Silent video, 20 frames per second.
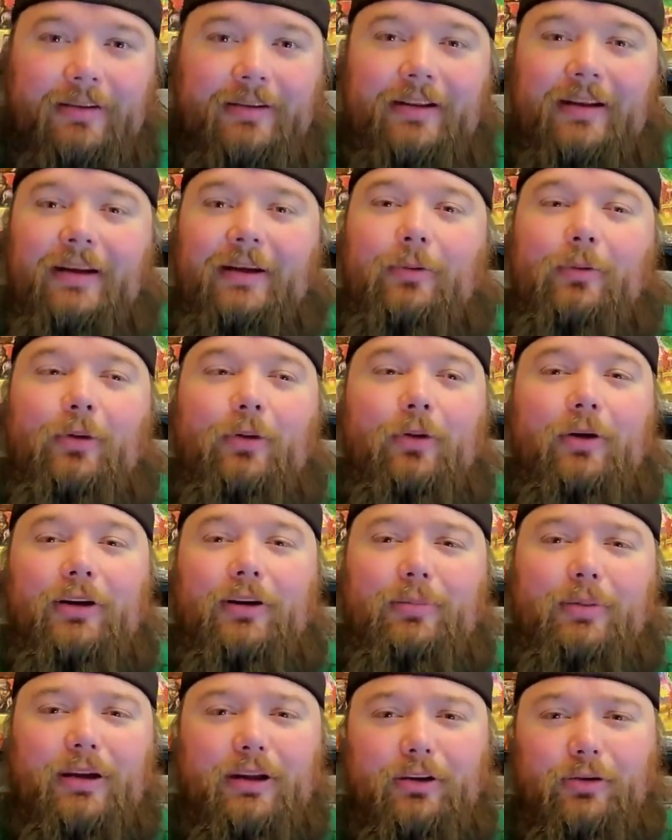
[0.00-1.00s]
Today we're going
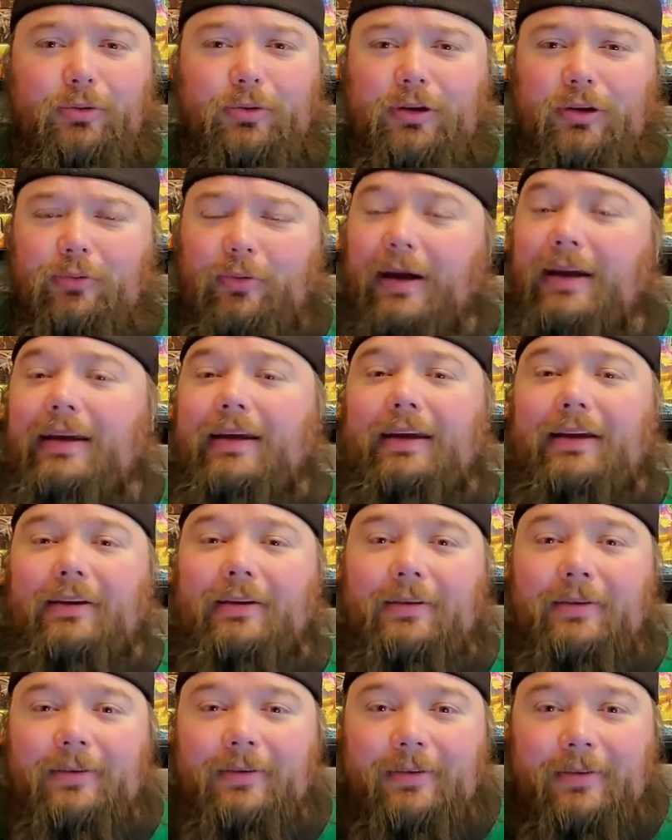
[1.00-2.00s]
to be doing
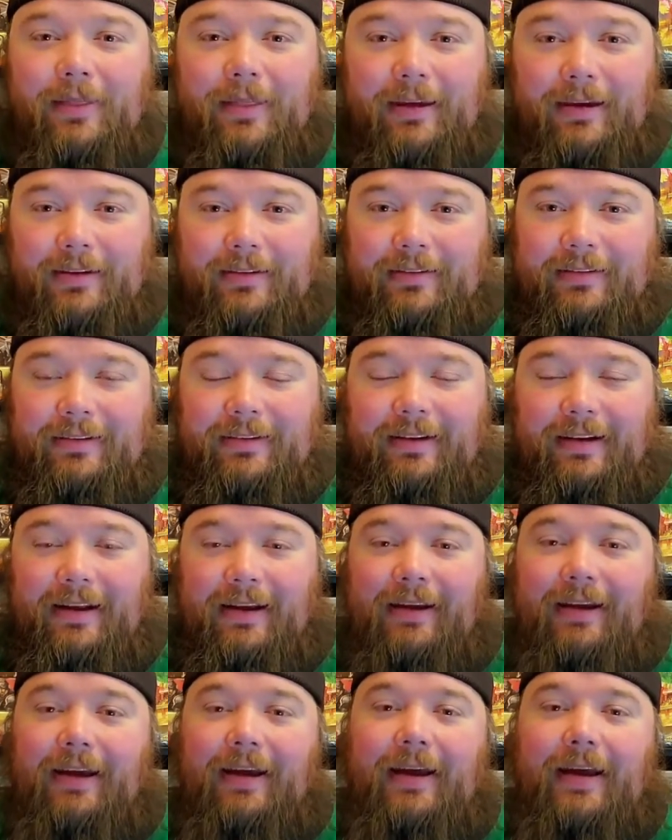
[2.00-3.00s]
ranking things
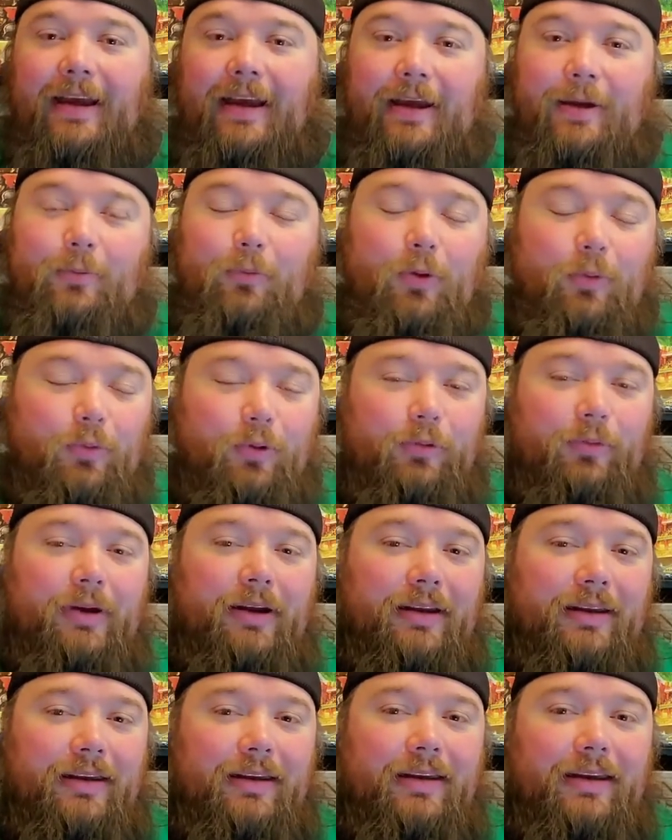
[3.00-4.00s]
today. And what we're
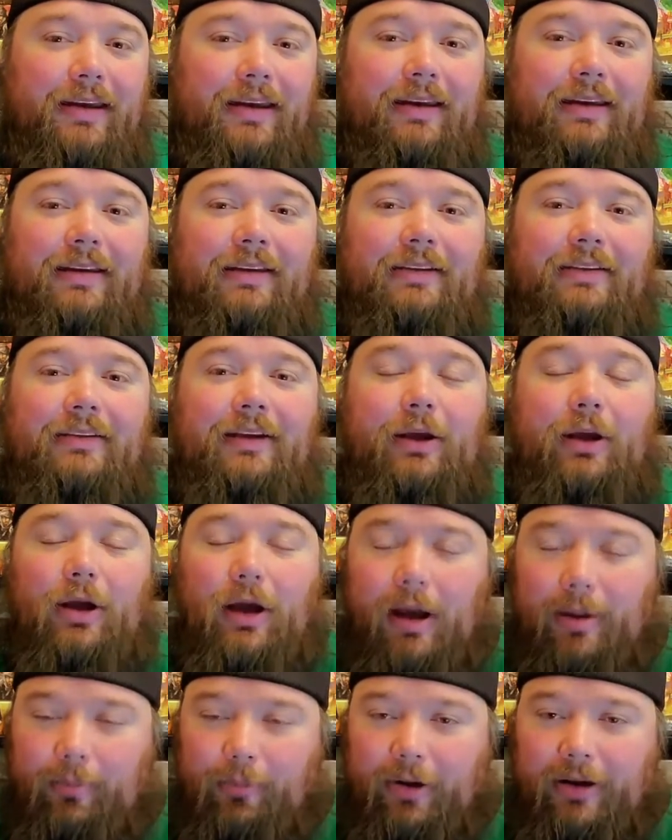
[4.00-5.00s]
ranking is
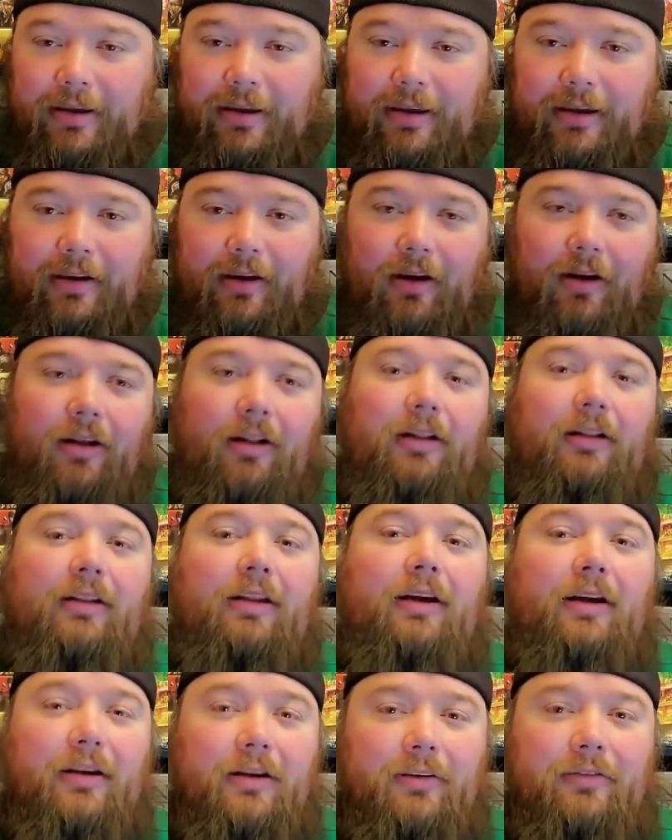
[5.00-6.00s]
I'm ranking
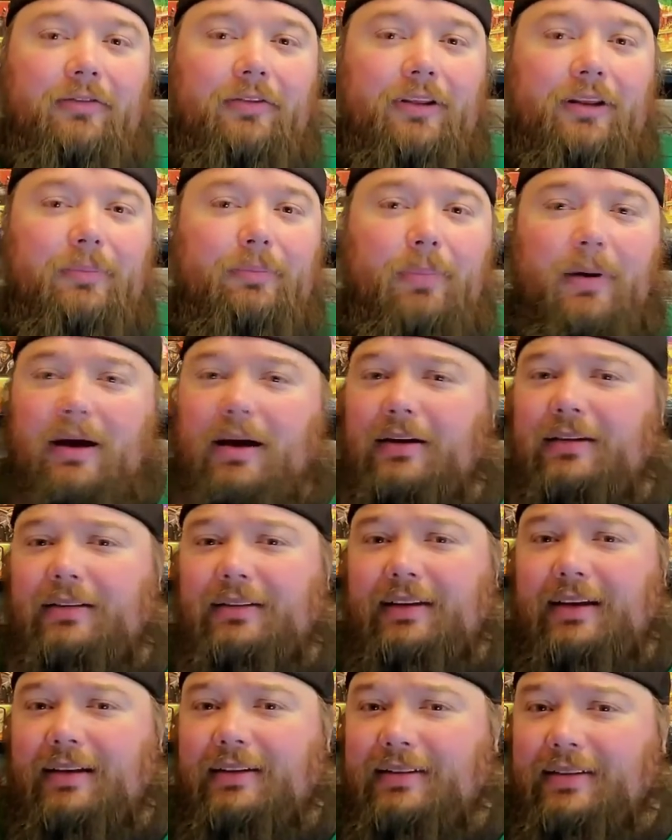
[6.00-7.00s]
all of the box
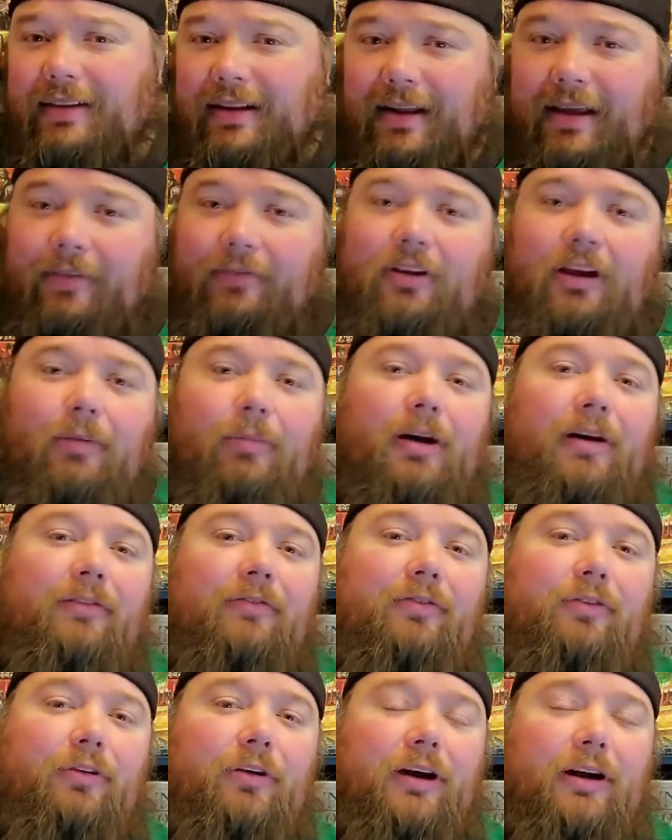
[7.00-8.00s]
sets that have come
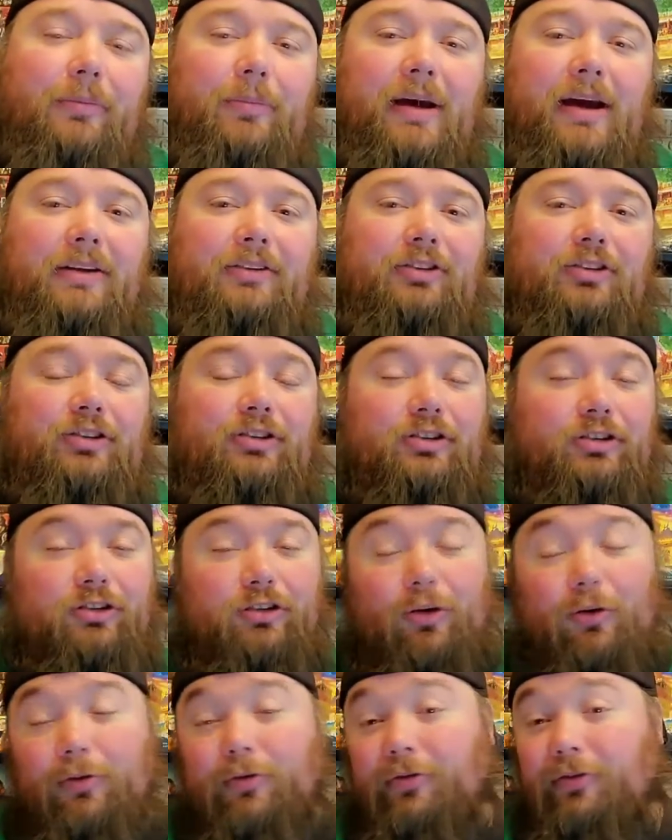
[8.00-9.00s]
out for Unmatched
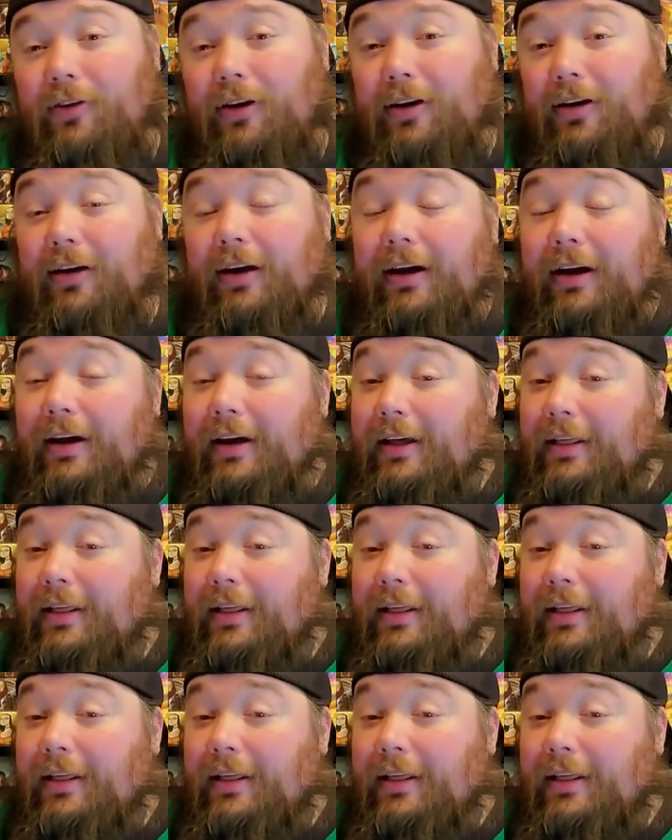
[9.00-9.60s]
so far.